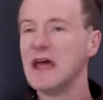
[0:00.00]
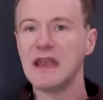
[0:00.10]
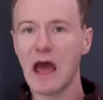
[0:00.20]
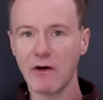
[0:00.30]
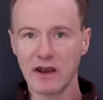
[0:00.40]

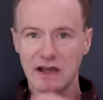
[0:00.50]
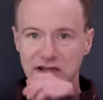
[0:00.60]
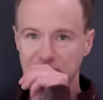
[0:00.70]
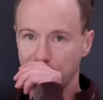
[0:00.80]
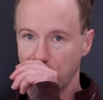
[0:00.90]
Now I'd
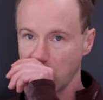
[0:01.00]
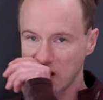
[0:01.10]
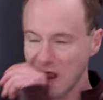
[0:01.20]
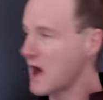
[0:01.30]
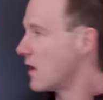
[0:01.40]
like to
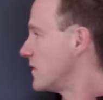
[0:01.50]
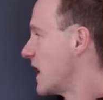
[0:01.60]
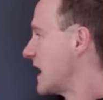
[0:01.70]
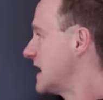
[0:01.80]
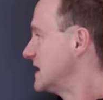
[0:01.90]
point out
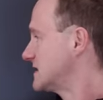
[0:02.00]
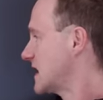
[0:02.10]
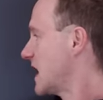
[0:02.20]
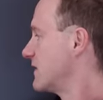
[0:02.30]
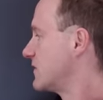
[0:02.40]
that
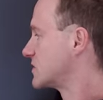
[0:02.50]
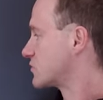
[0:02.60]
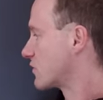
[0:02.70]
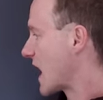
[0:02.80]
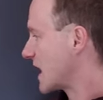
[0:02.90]
inside of
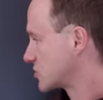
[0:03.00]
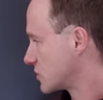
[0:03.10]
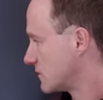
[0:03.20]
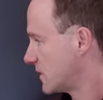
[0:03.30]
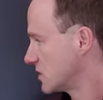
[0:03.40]
this
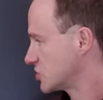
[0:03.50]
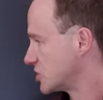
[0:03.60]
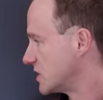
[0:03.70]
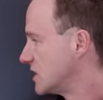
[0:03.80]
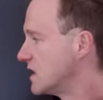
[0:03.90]
rational
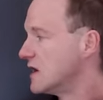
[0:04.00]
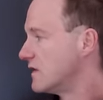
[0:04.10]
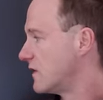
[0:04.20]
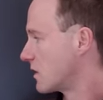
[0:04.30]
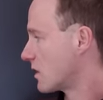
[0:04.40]
function,
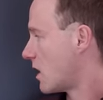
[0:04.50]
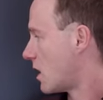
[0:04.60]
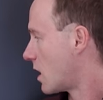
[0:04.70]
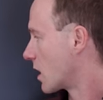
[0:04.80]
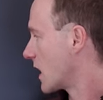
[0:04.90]
there
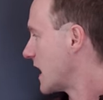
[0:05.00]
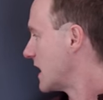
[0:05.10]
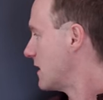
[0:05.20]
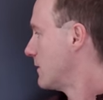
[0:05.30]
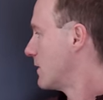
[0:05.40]
are
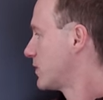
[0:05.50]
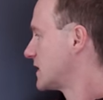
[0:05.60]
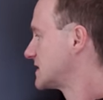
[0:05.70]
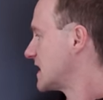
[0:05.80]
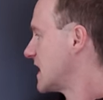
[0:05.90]
m
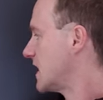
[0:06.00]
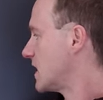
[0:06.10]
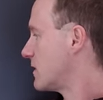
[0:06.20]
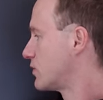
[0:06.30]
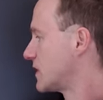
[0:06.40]
plus
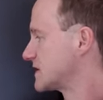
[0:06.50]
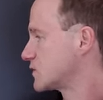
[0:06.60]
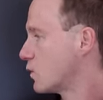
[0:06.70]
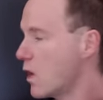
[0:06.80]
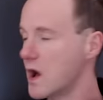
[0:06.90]
n
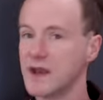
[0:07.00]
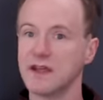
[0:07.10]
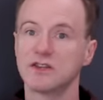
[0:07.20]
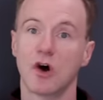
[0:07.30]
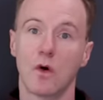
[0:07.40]
plus
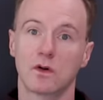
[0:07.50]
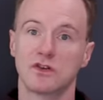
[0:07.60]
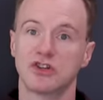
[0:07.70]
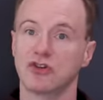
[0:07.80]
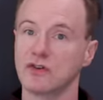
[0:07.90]
1 total
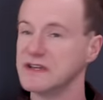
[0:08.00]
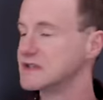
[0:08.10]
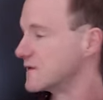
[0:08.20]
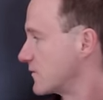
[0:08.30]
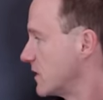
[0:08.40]

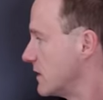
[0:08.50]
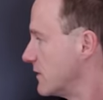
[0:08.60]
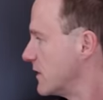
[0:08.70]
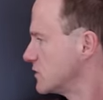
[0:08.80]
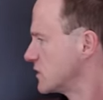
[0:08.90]
degrees of freedom,
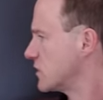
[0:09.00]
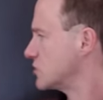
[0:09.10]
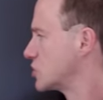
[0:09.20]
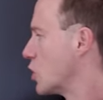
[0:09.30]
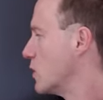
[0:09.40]
and those are
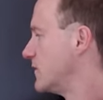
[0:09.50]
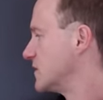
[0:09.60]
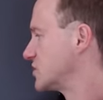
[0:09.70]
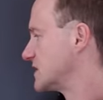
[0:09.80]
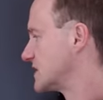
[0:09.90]
those
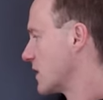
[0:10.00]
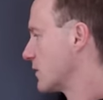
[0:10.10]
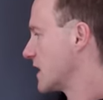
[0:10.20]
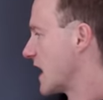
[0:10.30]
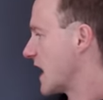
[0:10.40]
coefficients that
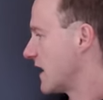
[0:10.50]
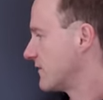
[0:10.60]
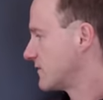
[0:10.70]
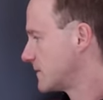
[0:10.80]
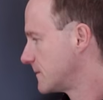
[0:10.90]
we have.